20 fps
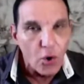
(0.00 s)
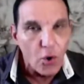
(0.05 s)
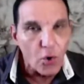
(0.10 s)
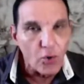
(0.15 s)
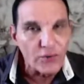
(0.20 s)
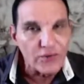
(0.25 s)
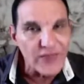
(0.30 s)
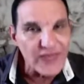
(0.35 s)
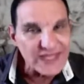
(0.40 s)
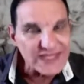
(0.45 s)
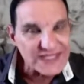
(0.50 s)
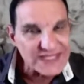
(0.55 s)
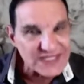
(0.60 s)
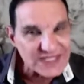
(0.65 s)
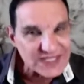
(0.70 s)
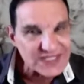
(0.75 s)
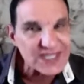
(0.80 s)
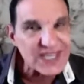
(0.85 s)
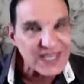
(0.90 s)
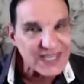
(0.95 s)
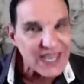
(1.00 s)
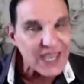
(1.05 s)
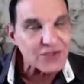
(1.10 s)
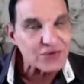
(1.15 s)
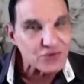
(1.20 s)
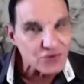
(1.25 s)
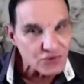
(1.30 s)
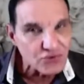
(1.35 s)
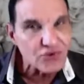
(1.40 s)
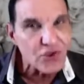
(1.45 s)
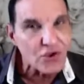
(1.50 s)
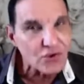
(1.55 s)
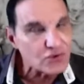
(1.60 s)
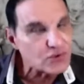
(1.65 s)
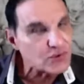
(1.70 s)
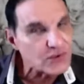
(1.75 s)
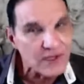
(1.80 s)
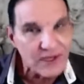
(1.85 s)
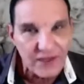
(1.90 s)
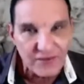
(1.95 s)
or they're sick and you know
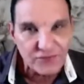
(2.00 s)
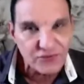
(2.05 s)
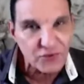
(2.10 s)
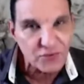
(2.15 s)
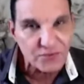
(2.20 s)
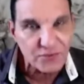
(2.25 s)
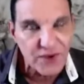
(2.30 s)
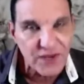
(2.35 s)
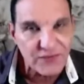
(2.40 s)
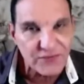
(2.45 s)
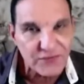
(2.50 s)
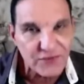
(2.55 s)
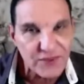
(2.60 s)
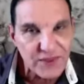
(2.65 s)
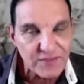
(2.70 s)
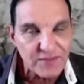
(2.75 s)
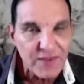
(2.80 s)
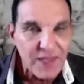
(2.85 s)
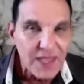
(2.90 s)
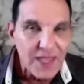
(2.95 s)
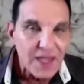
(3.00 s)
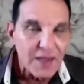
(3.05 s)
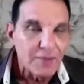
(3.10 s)
you'd love to pray for them,